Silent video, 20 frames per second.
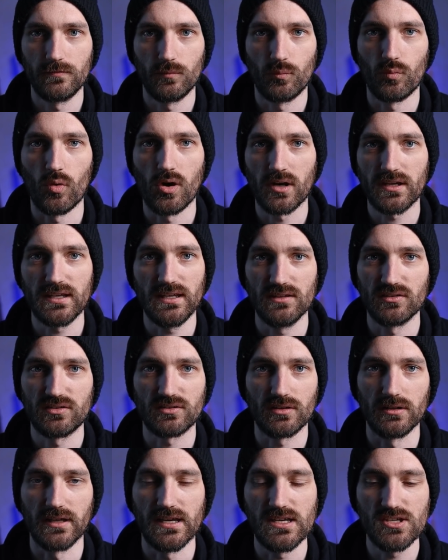wonky
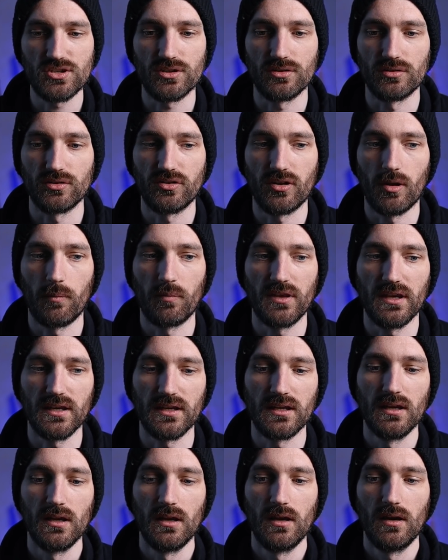installation or
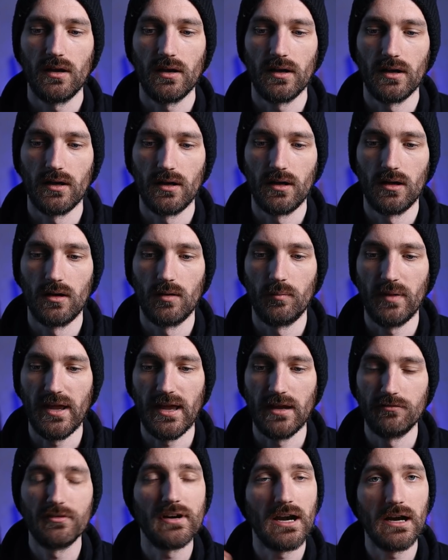something,
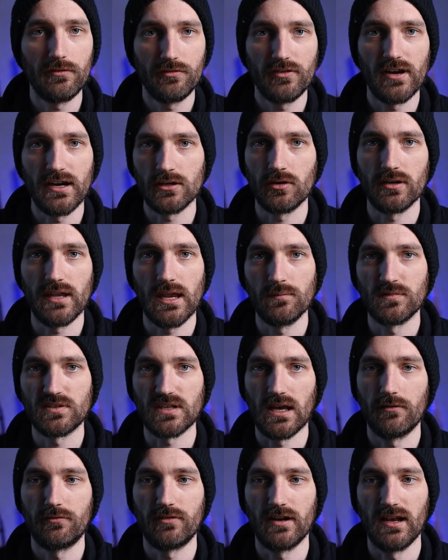and verifying your game
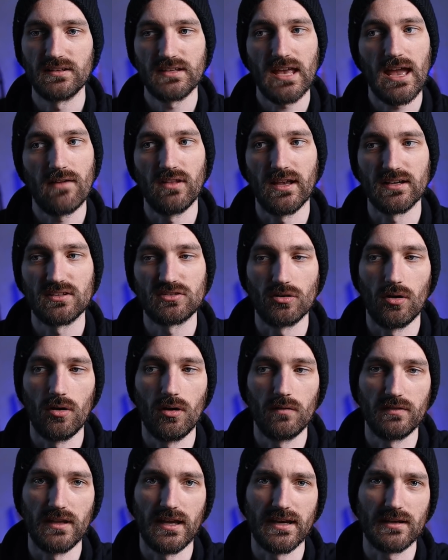files have like
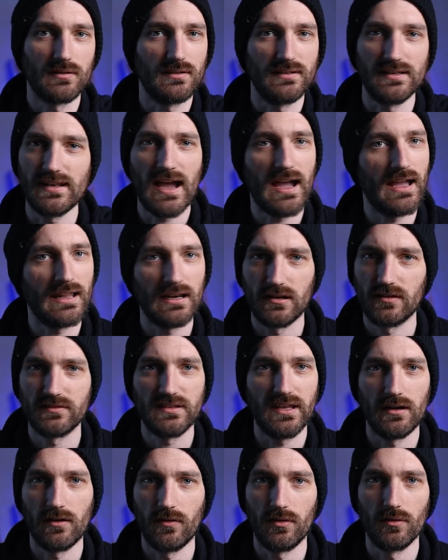solved like 9 out of
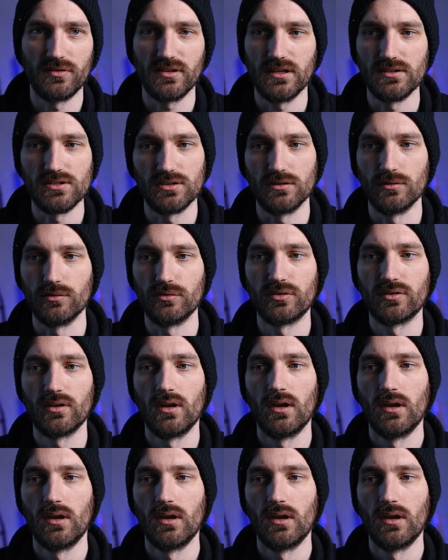10 of those issues.